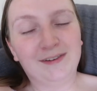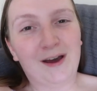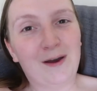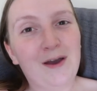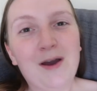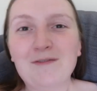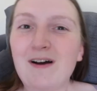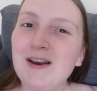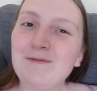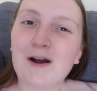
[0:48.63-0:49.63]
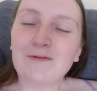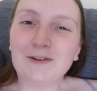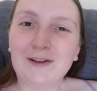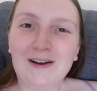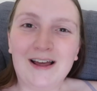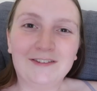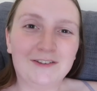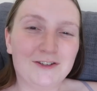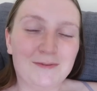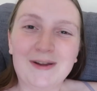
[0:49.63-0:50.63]
So without any further ado, let's
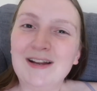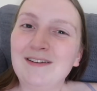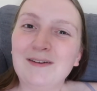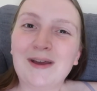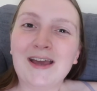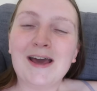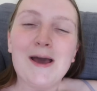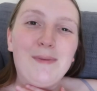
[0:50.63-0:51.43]
just jump into it.